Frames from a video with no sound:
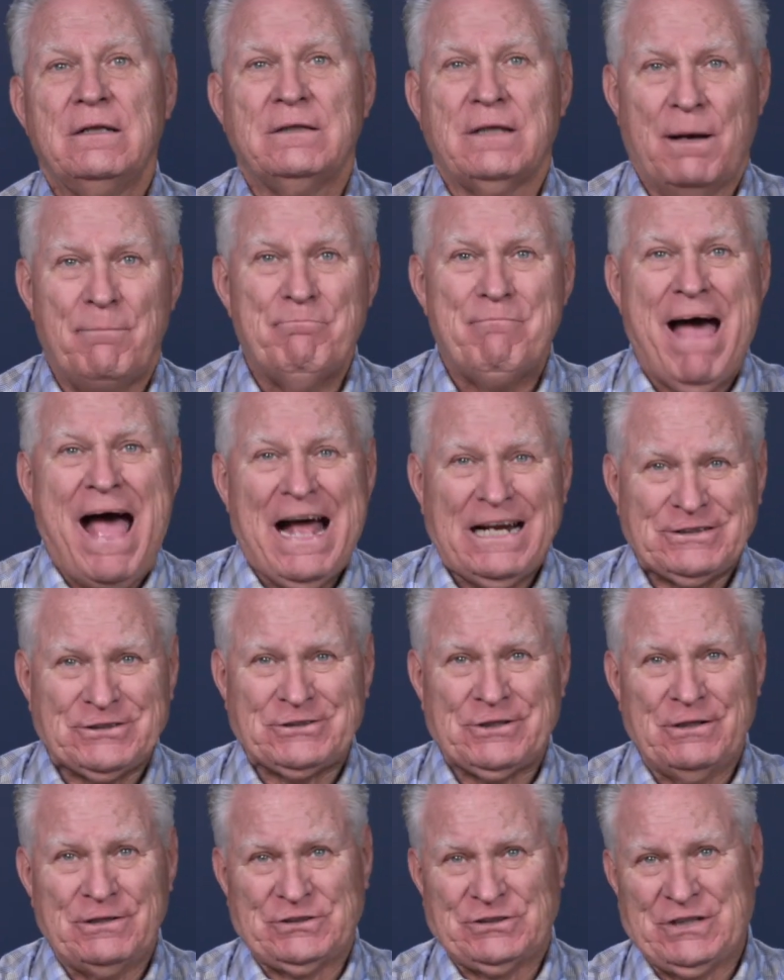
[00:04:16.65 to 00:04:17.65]
the
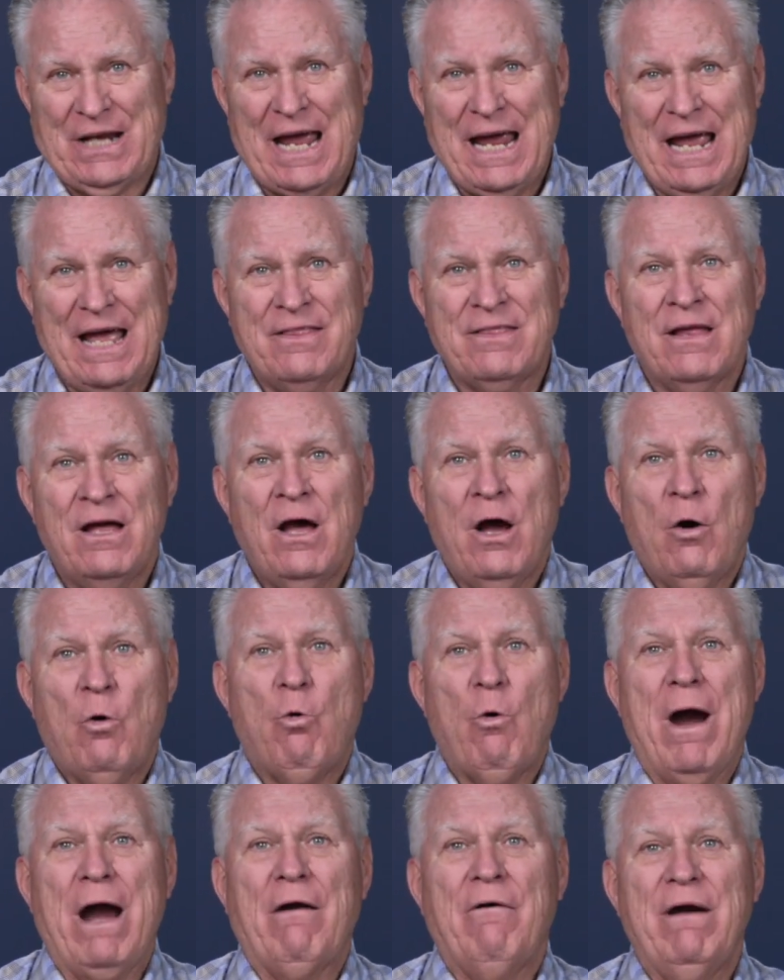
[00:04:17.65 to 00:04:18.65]
master saith,
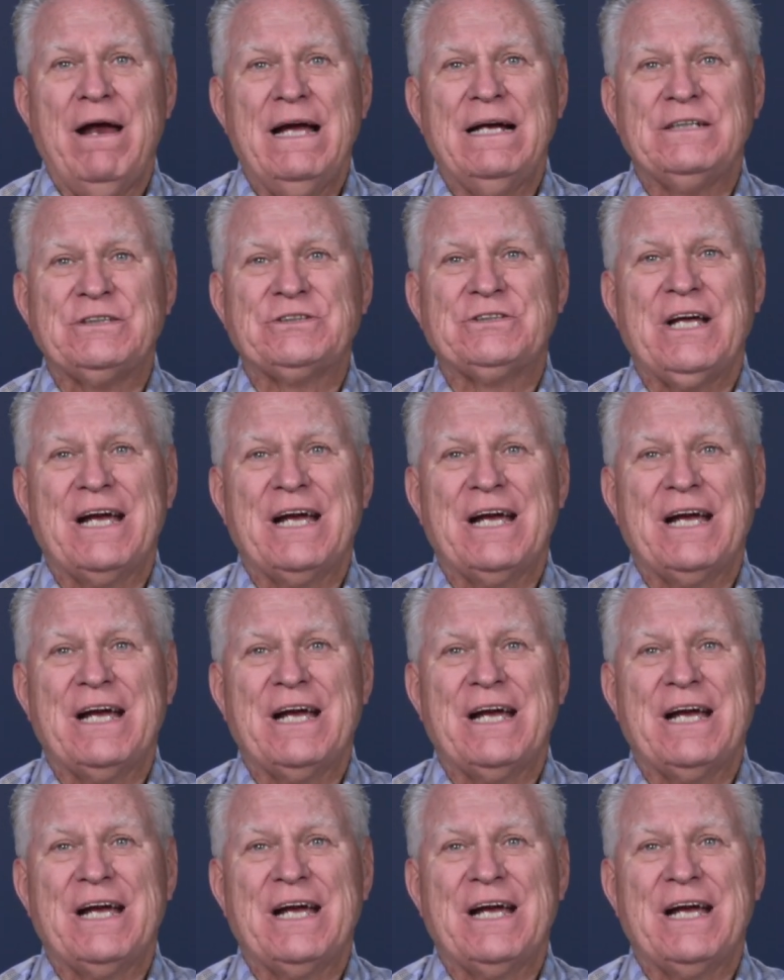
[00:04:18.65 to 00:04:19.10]
where is